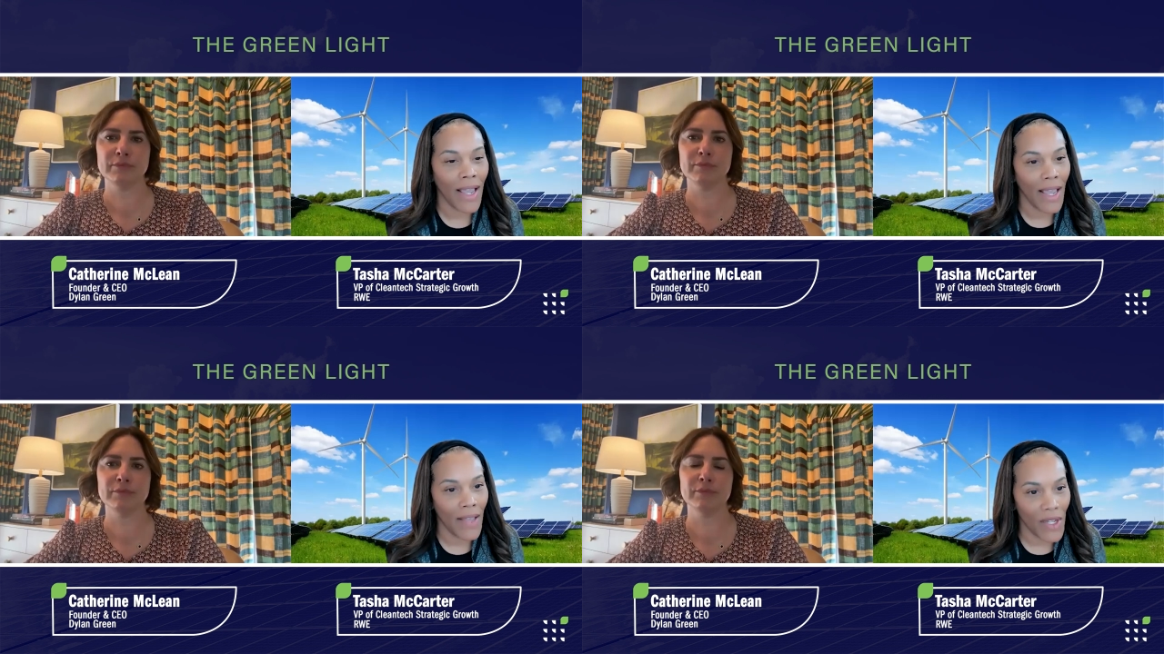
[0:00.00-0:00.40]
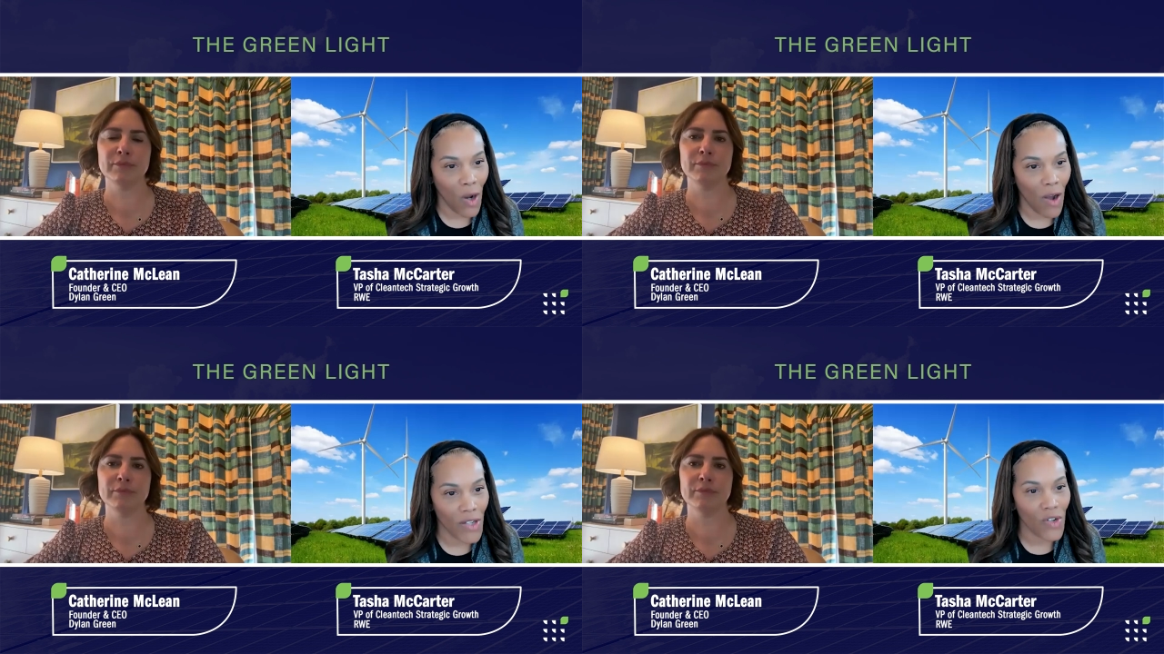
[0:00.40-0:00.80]
Speaker 1: And then
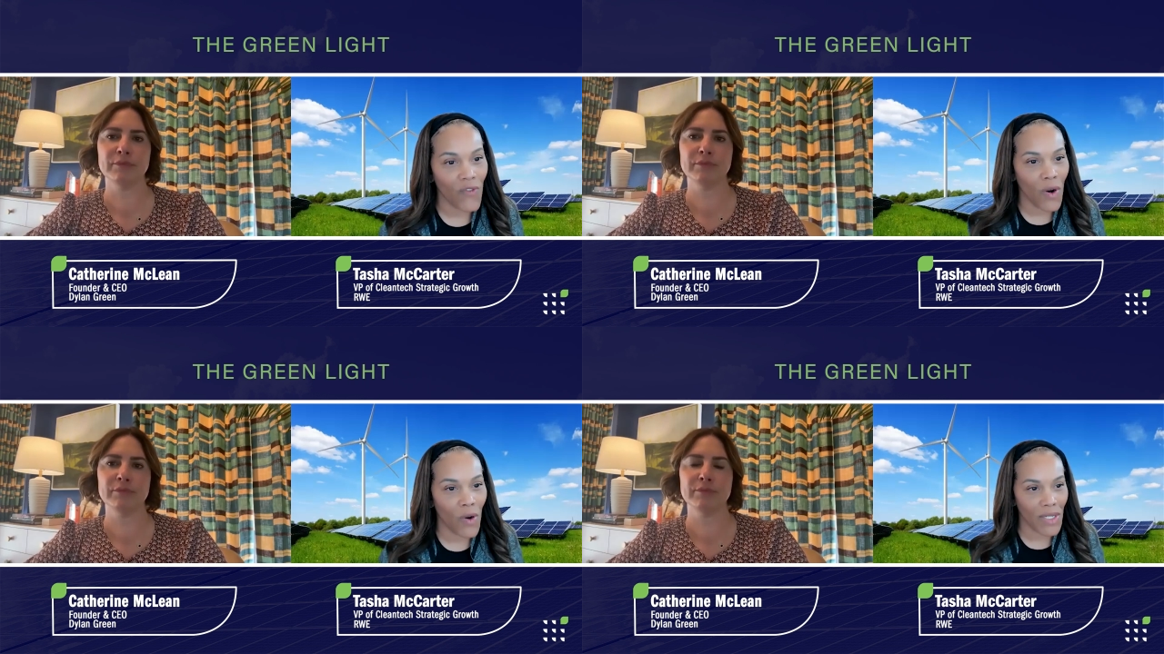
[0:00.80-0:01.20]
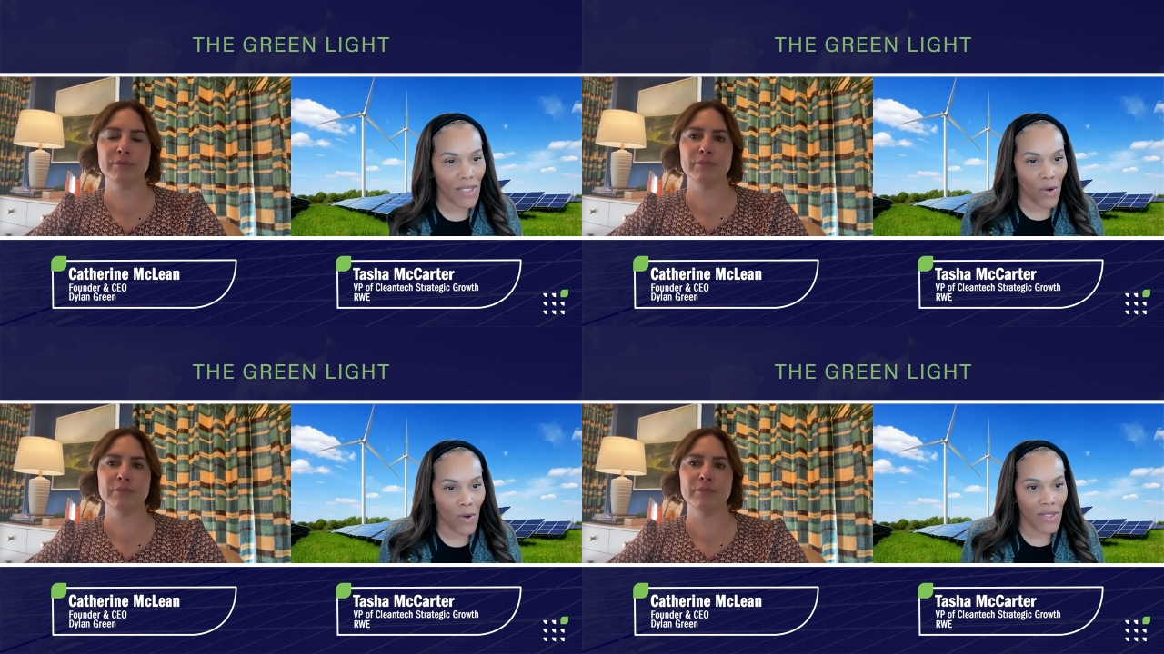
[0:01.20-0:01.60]
also focused
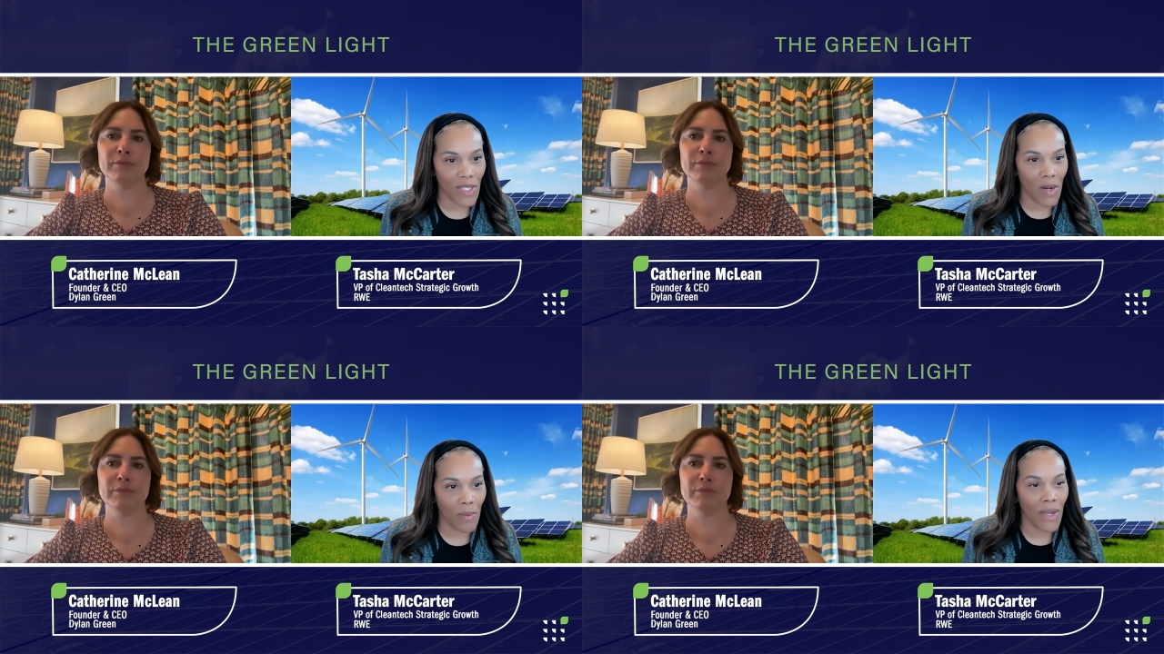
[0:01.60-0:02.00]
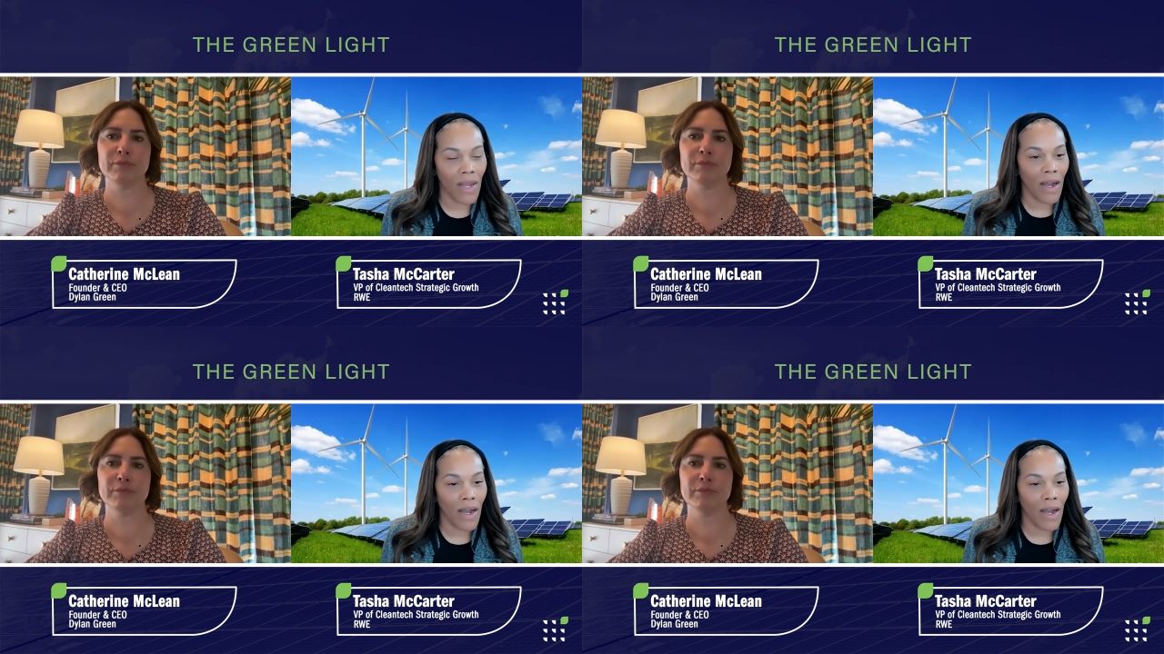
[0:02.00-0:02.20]
on some